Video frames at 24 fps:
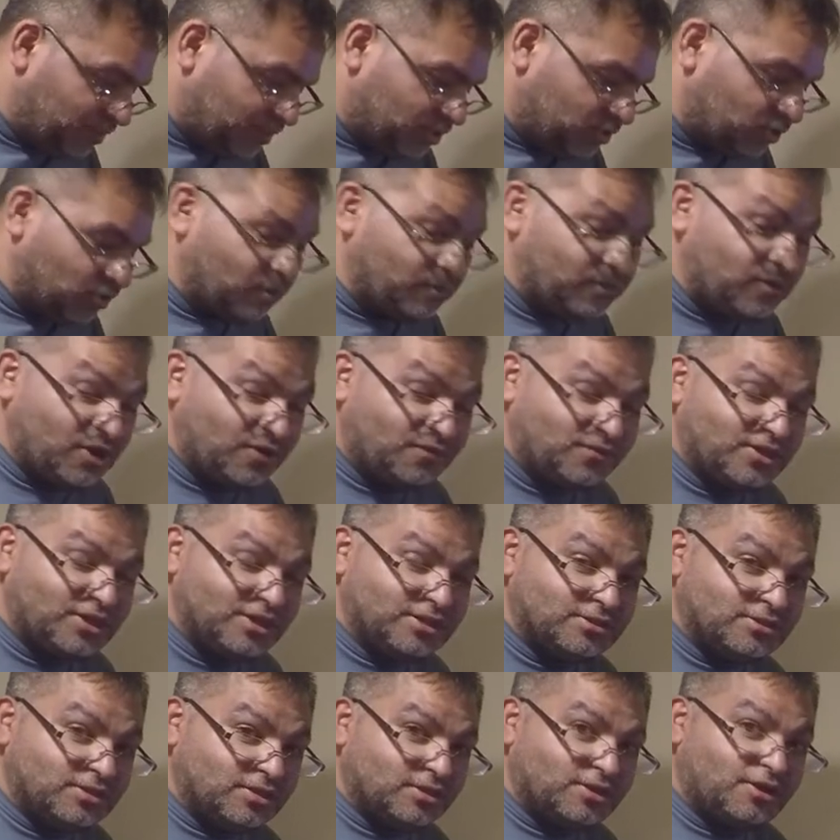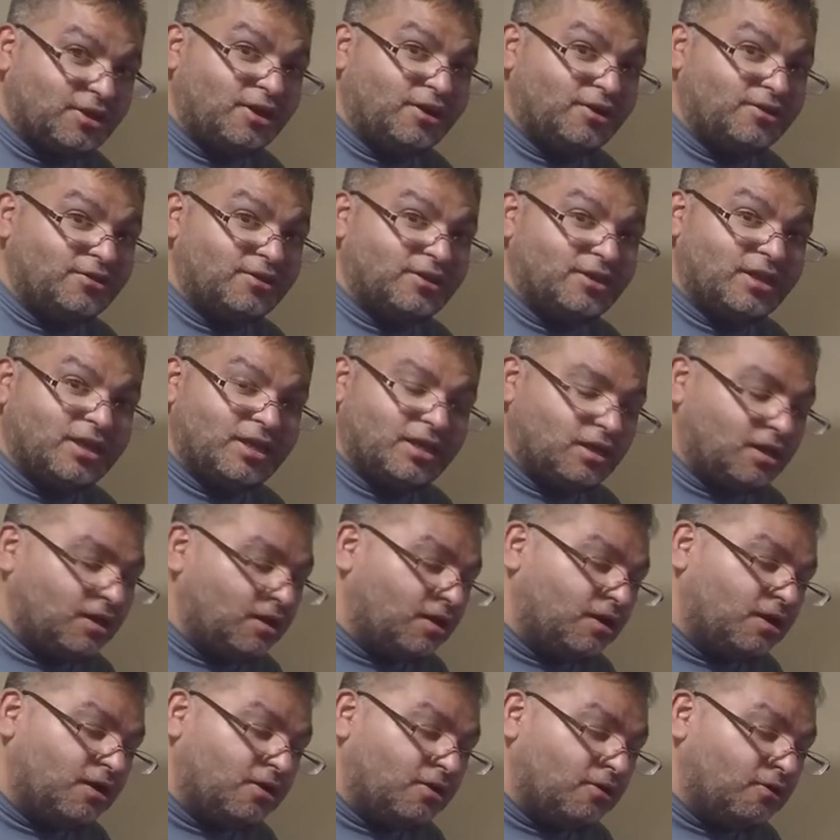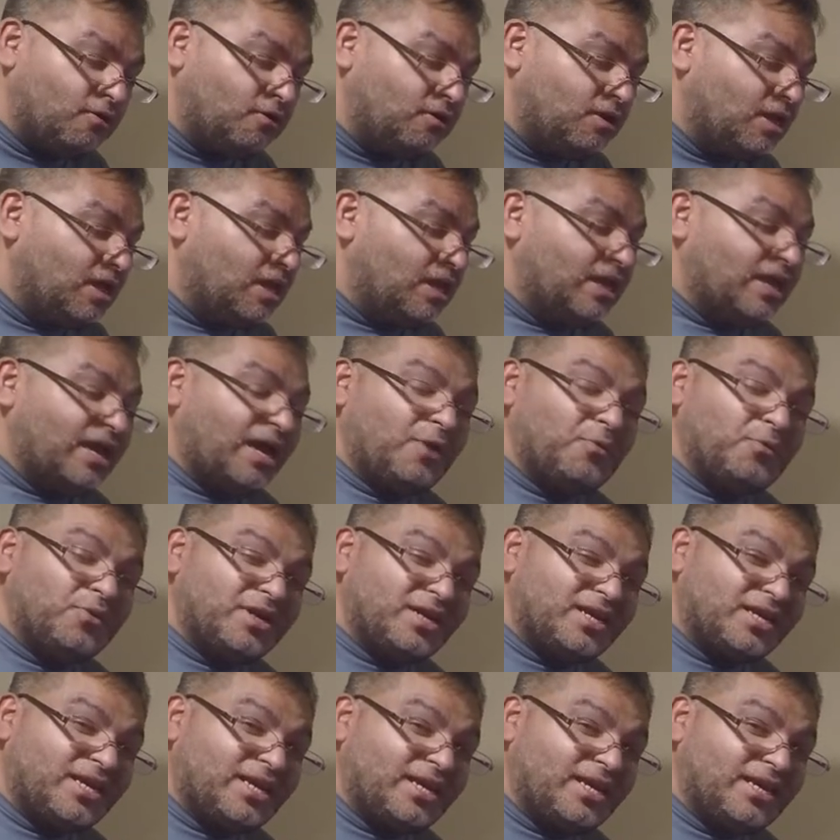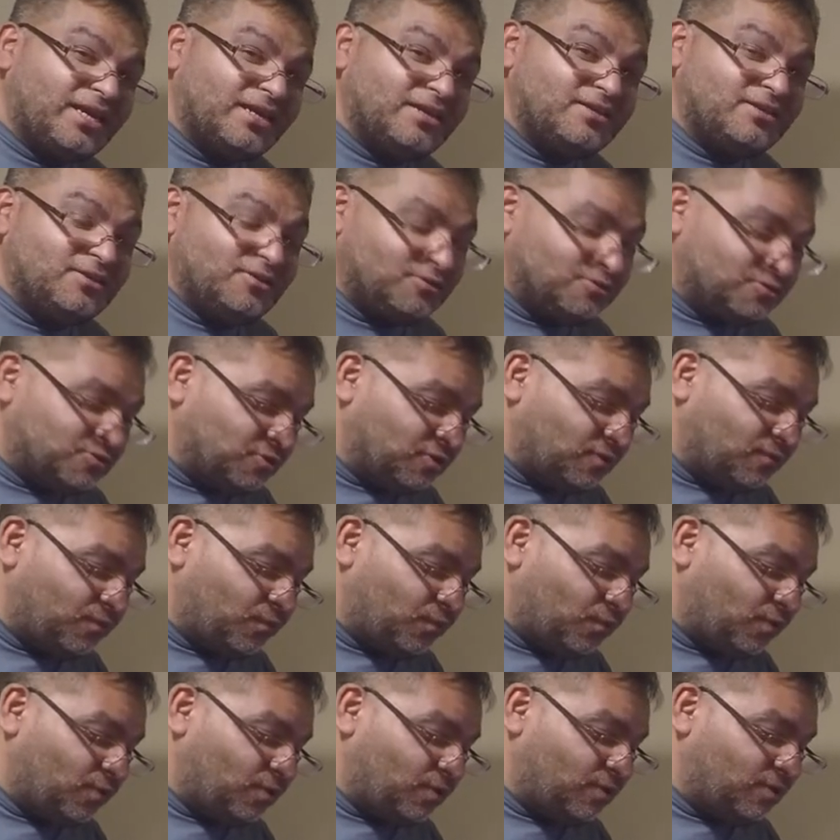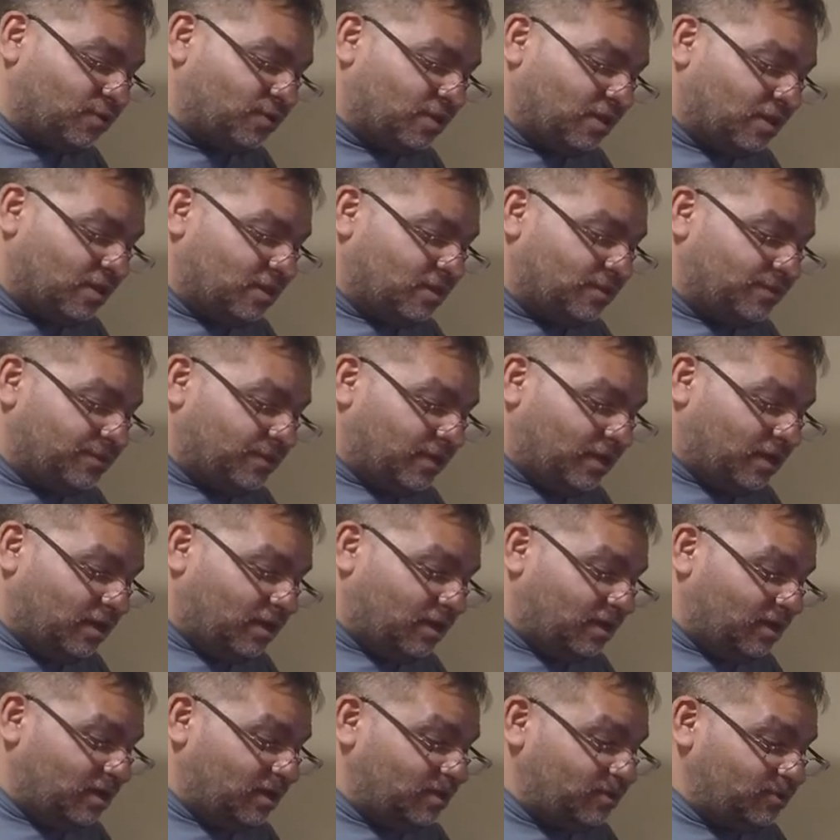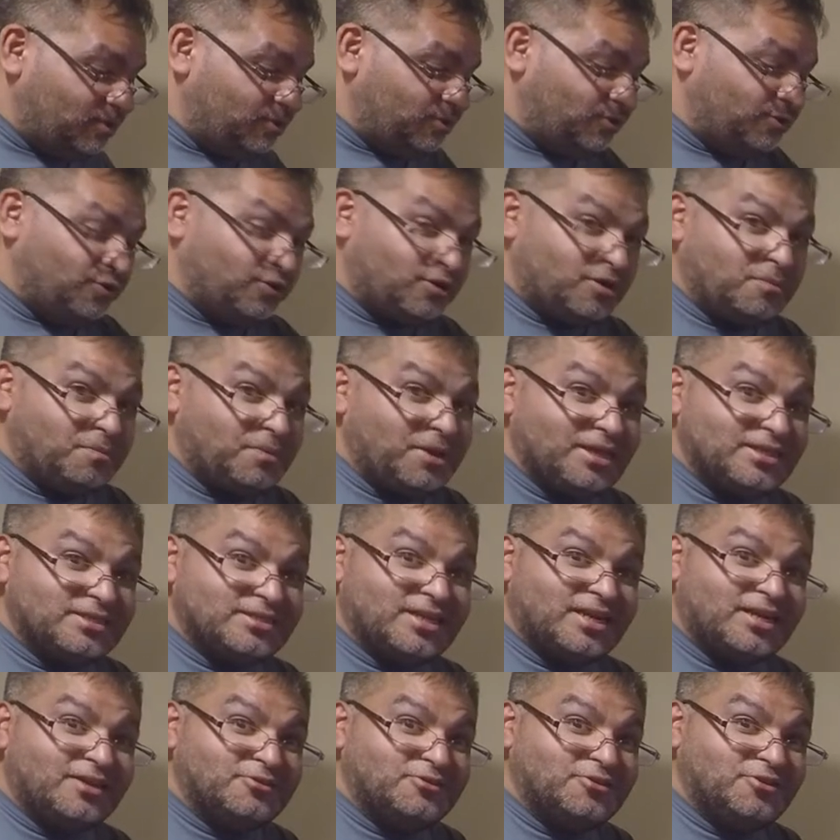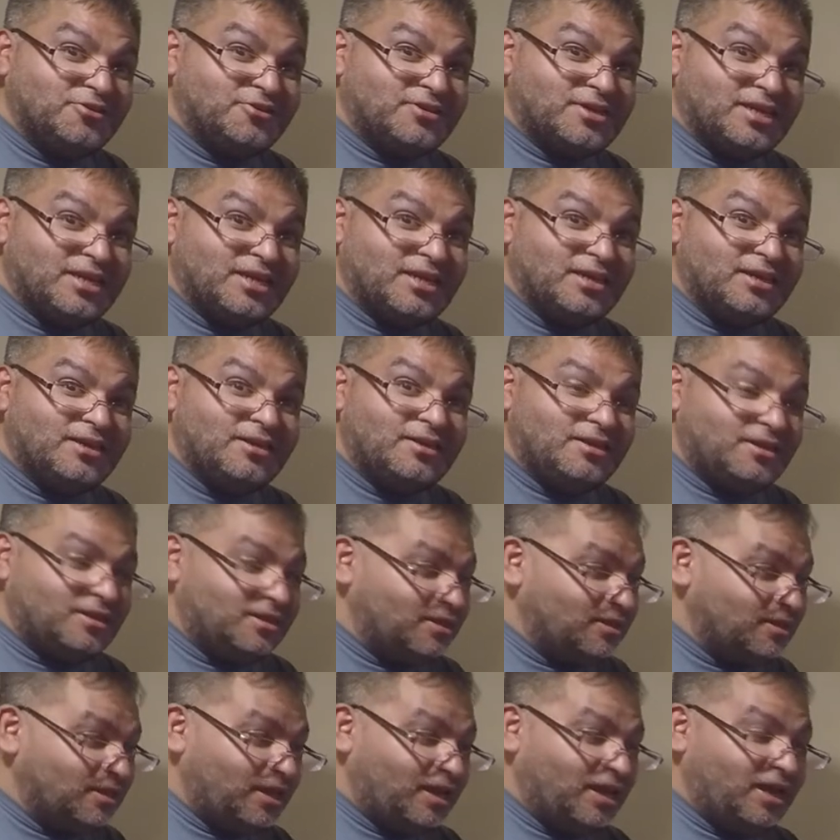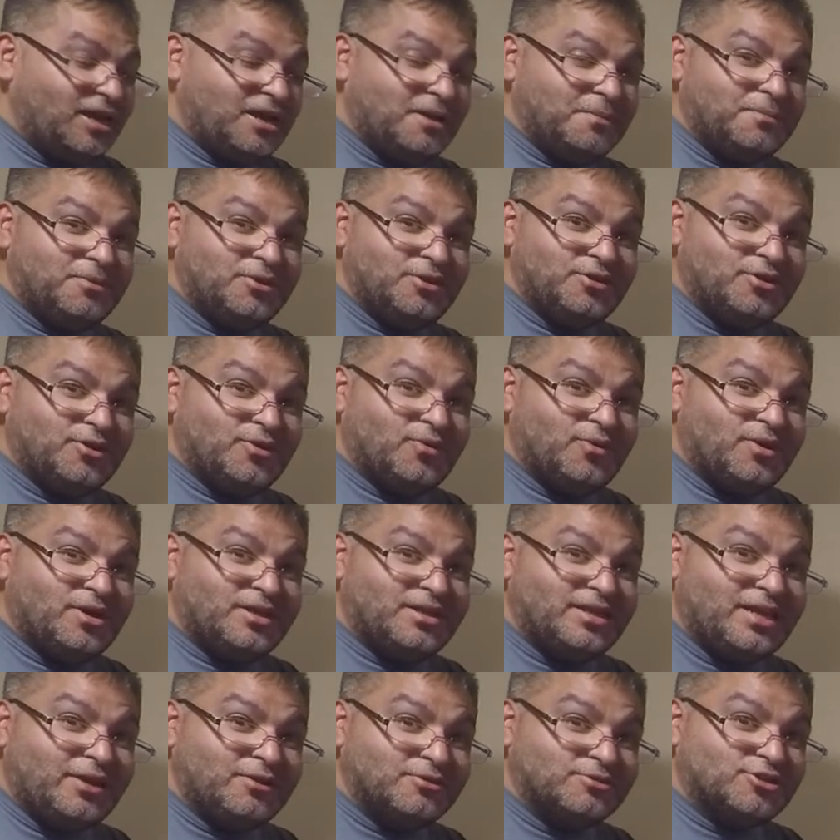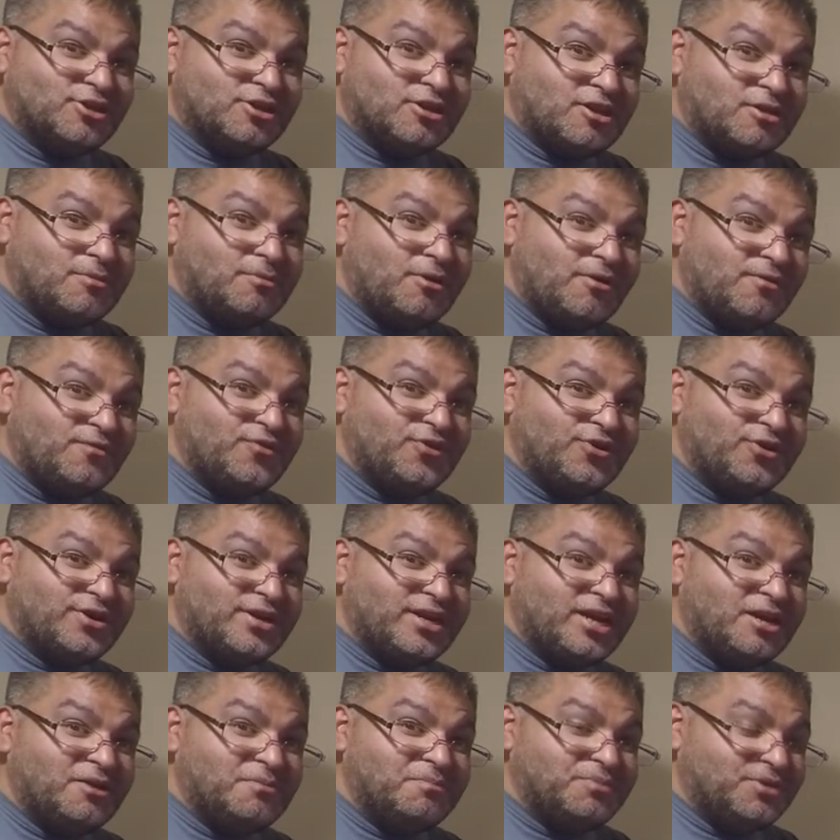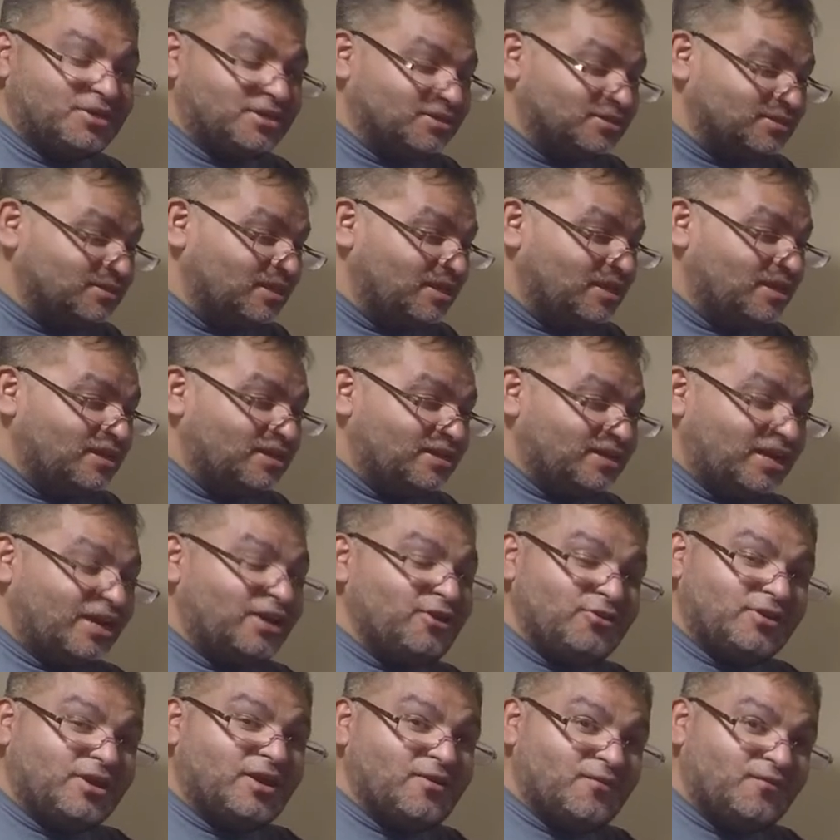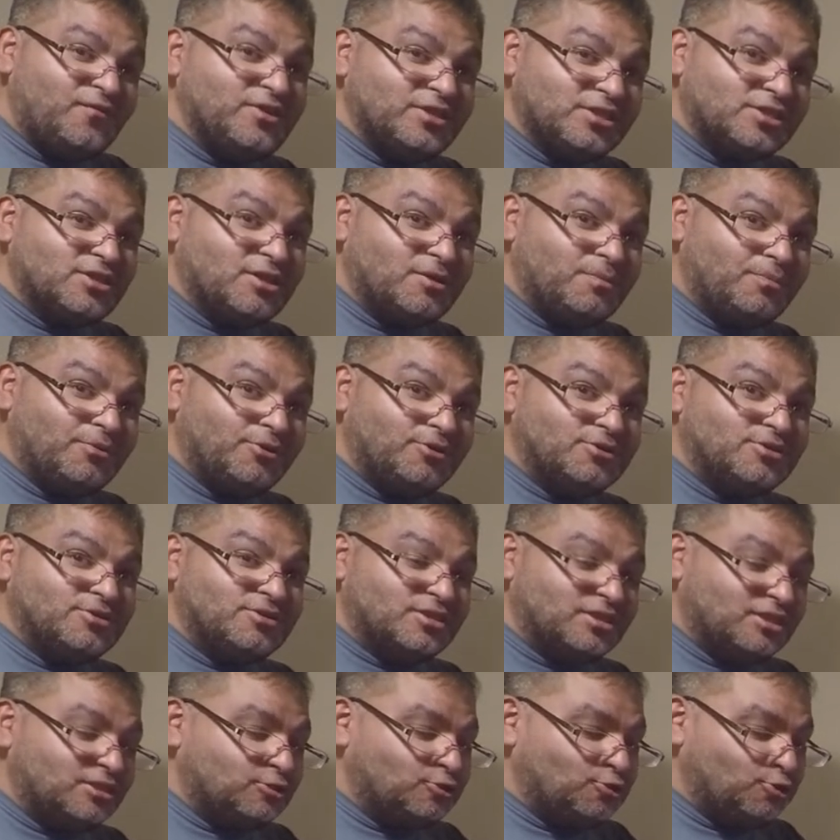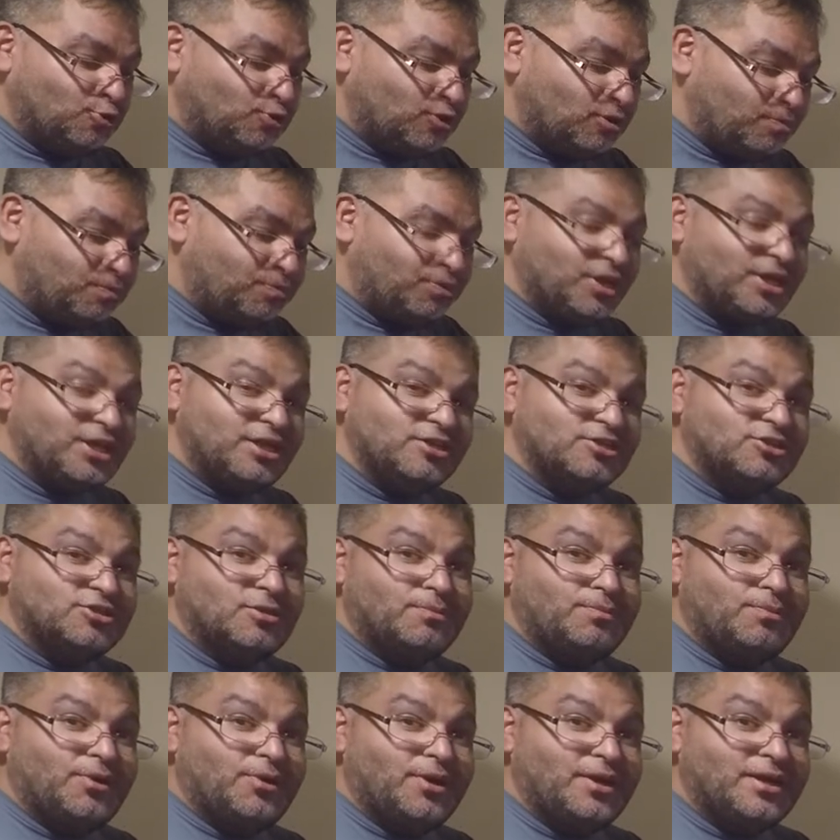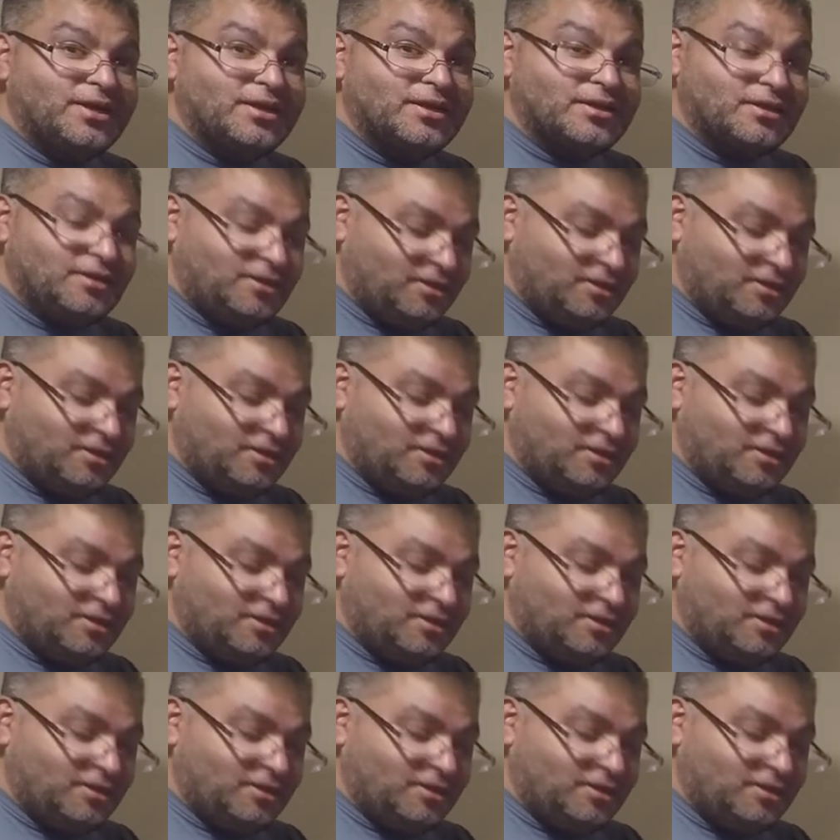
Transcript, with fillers: So if you have kids in the car and they're like, oh, I want a candy or so forth, you can pass it out to your kid. Yeah, but you know what? Now it's gonna come off your account because now you gotta physically purchase it to replenish the product.